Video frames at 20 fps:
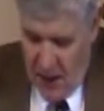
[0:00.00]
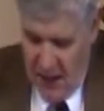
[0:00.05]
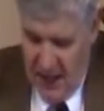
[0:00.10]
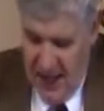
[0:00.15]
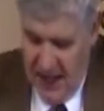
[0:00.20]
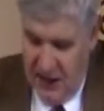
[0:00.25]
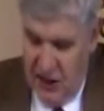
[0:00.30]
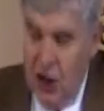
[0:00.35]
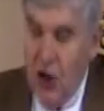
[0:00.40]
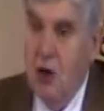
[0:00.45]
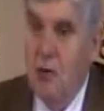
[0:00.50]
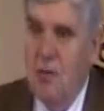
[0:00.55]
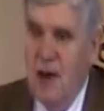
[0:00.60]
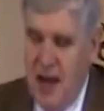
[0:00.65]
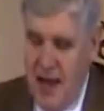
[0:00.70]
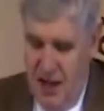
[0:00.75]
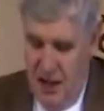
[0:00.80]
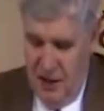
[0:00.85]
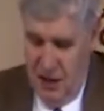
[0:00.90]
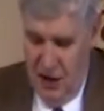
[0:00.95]
Let no
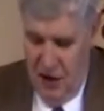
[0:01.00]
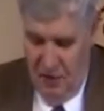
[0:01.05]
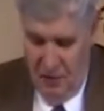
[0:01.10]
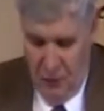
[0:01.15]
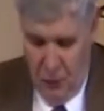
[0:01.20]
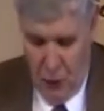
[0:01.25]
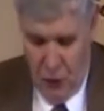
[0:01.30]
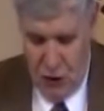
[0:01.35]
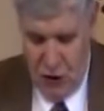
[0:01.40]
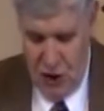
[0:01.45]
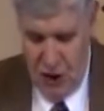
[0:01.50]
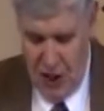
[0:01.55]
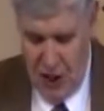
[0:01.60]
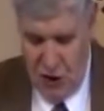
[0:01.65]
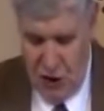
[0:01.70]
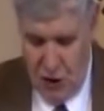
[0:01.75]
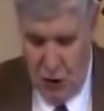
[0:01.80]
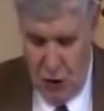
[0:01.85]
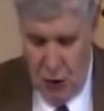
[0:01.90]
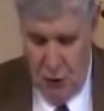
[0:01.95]
man therefore
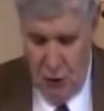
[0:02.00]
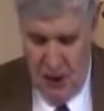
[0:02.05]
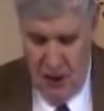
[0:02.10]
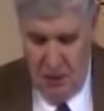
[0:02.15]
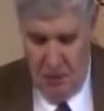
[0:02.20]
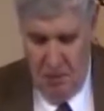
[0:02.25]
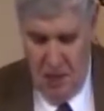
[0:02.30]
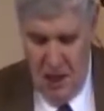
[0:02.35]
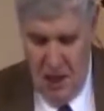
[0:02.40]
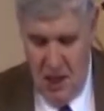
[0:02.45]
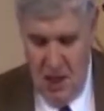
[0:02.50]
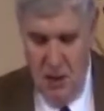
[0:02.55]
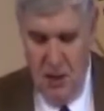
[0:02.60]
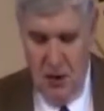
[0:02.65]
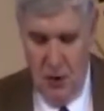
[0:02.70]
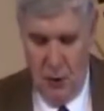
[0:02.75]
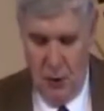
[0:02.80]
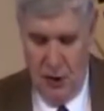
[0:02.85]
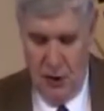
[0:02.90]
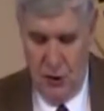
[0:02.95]
judge you in
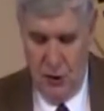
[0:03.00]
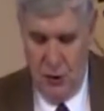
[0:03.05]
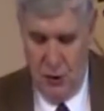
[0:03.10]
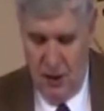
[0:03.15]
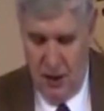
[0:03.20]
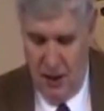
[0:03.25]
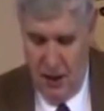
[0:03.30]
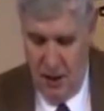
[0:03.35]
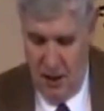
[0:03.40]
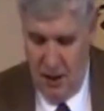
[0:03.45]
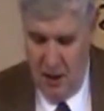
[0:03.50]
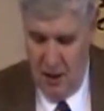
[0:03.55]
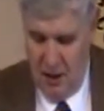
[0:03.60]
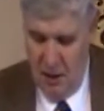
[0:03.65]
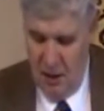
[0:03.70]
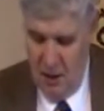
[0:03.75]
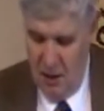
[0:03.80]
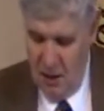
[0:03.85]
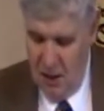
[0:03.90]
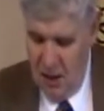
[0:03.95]
meat or in drink
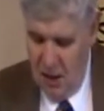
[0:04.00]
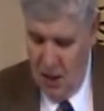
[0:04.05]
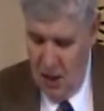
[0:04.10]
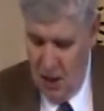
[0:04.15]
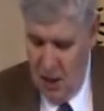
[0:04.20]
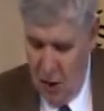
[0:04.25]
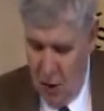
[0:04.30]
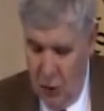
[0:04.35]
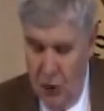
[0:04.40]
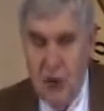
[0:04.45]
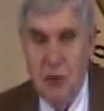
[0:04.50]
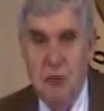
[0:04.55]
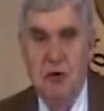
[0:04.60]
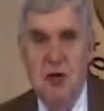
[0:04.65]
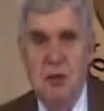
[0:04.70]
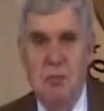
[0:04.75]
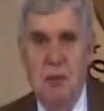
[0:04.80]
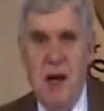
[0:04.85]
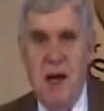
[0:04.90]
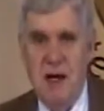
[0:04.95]
or in
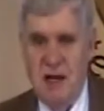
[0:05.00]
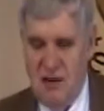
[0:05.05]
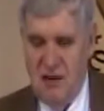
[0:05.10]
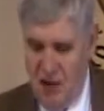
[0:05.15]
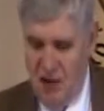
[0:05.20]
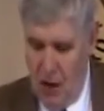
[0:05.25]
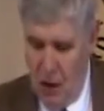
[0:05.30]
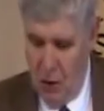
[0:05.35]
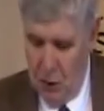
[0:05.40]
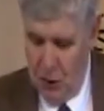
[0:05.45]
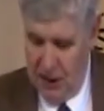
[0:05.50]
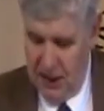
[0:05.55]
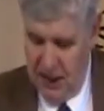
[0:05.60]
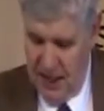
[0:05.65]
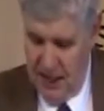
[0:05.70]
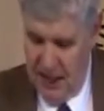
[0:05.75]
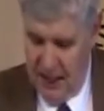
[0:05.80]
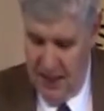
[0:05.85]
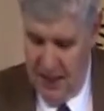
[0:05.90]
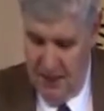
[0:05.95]
respect of a holy
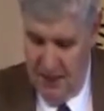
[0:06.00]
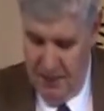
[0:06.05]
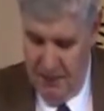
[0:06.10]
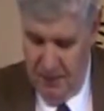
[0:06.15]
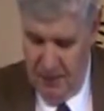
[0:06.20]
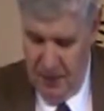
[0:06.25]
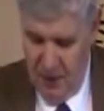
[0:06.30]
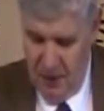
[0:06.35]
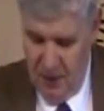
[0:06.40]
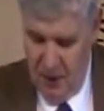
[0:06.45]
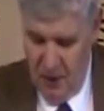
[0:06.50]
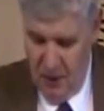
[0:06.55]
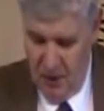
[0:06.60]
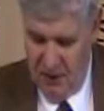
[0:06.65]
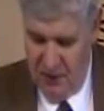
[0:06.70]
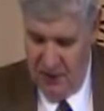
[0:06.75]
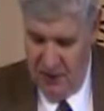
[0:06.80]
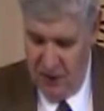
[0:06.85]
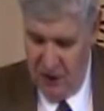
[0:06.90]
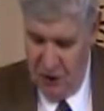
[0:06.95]
day
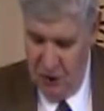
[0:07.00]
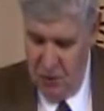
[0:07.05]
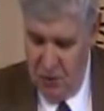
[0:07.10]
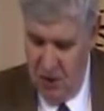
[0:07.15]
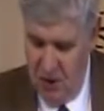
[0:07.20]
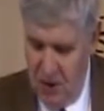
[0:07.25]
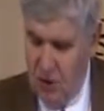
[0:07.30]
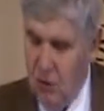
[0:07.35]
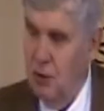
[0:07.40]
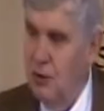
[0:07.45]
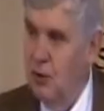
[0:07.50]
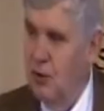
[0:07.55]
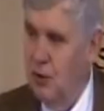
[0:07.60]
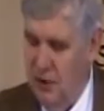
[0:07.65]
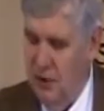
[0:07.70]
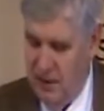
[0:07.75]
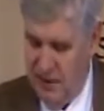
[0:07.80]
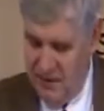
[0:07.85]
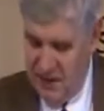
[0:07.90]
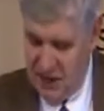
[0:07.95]
or of a new moon
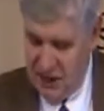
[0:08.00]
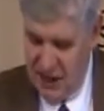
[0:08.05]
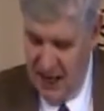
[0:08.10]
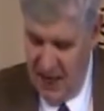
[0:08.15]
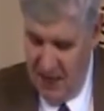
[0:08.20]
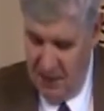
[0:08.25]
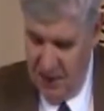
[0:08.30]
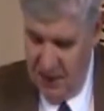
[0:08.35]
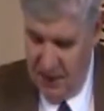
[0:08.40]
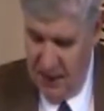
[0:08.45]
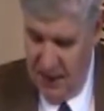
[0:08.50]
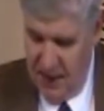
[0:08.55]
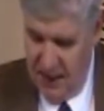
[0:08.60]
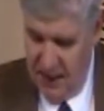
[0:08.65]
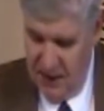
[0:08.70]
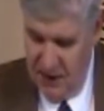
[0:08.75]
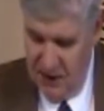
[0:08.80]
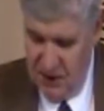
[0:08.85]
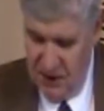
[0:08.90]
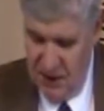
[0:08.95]
or of the Sabbath
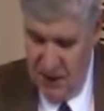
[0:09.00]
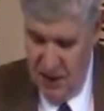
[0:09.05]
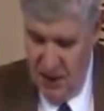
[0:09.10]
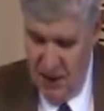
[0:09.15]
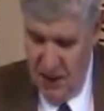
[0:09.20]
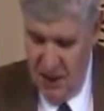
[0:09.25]
days